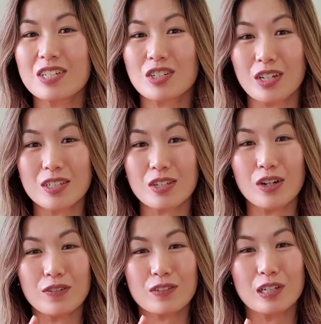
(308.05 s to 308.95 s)
just
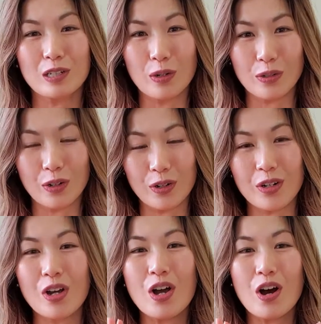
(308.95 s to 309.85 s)
of the
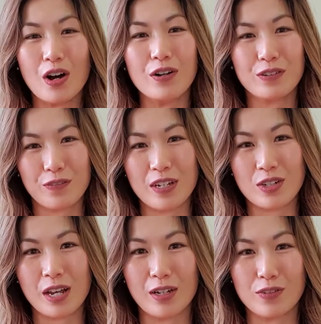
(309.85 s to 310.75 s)
logo of the
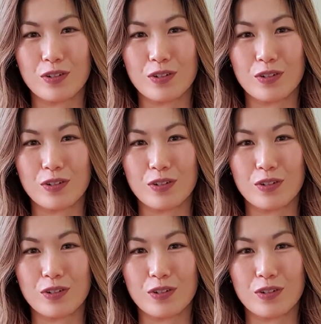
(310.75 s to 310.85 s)
fashion house.